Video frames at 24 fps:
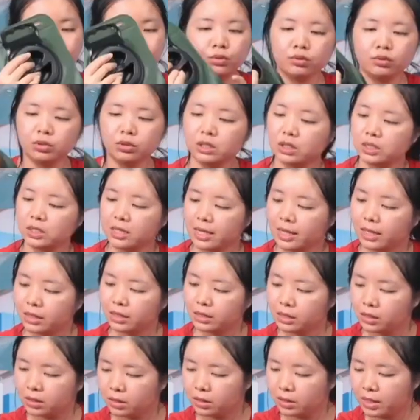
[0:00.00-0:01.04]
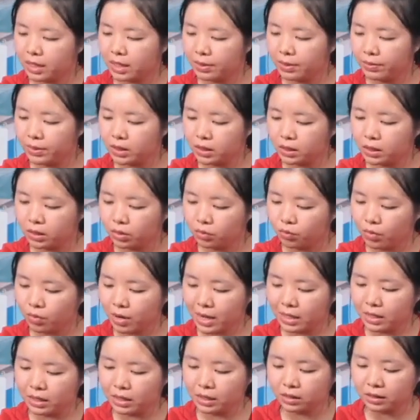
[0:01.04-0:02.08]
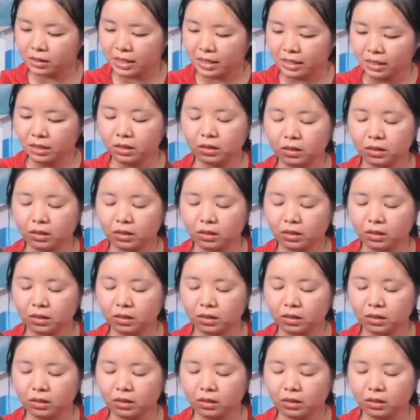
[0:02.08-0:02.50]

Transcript: put at, uh, let me see, 1 liter at this